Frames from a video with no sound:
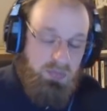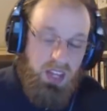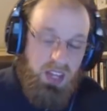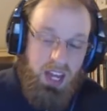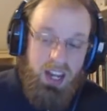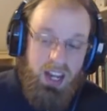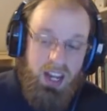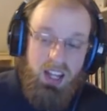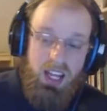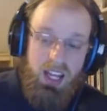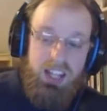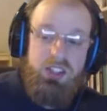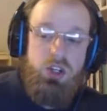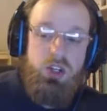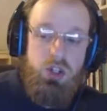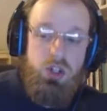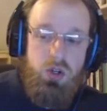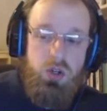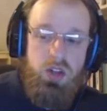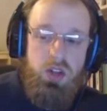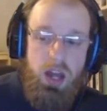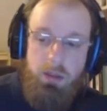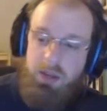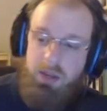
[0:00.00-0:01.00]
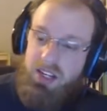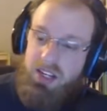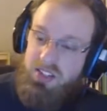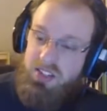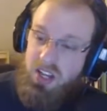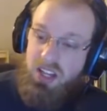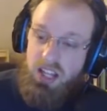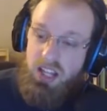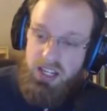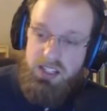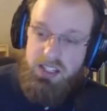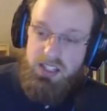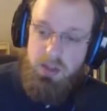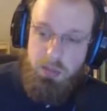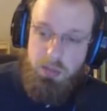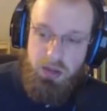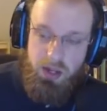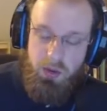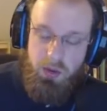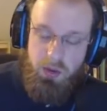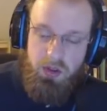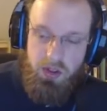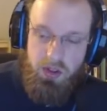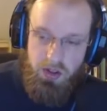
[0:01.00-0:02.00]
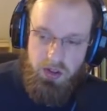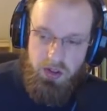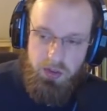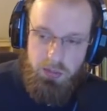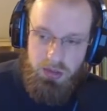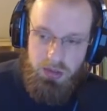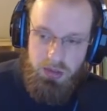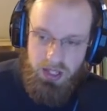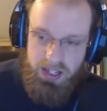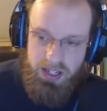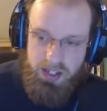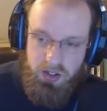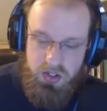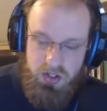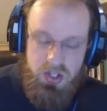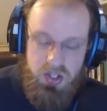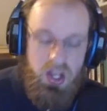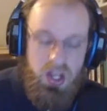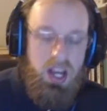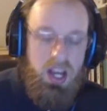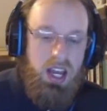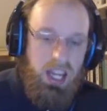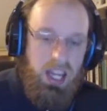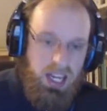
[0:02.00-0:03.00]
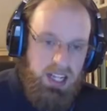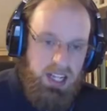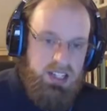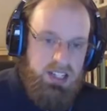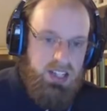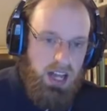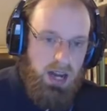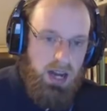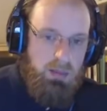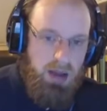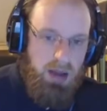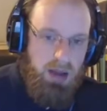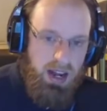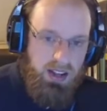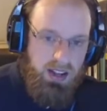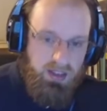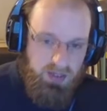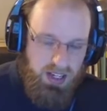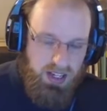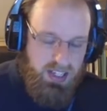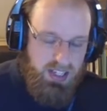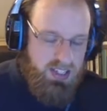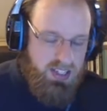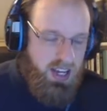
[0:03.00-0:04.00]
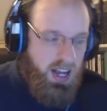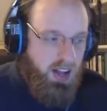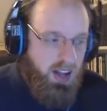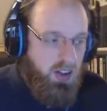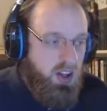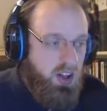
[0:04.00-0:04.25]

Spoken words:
And I like to do that because I like to play with other players inside Path of Exile.